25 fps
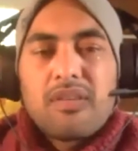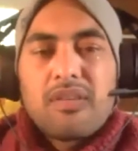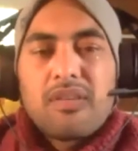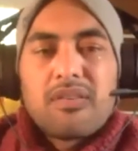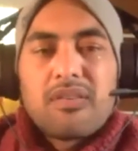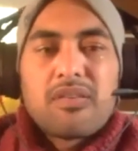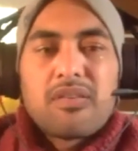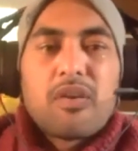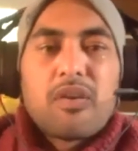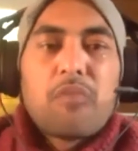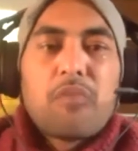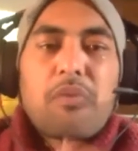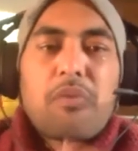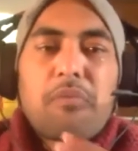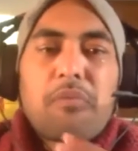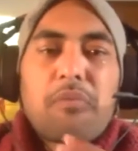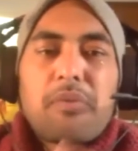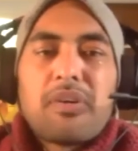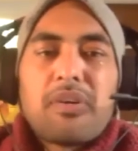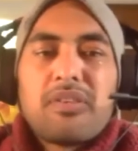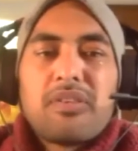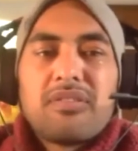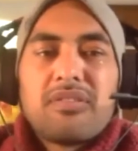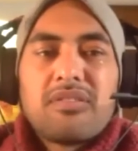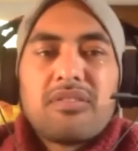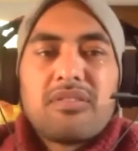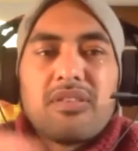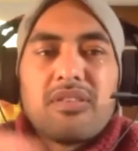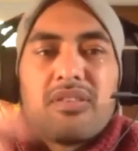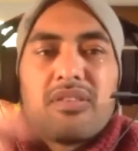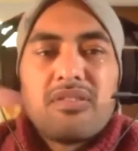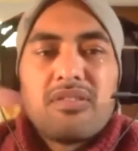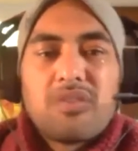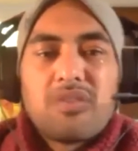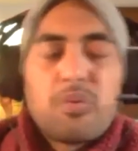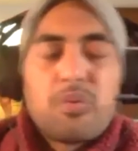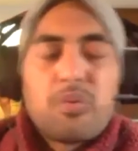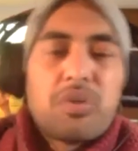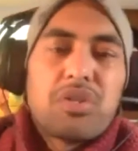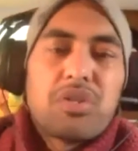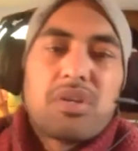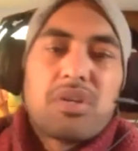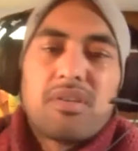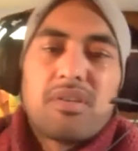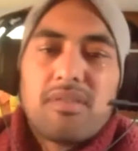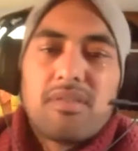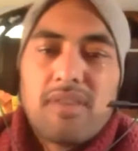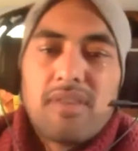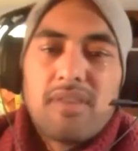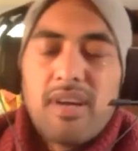and the Kaupapa's
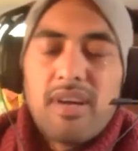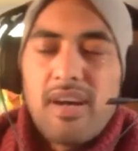intuition.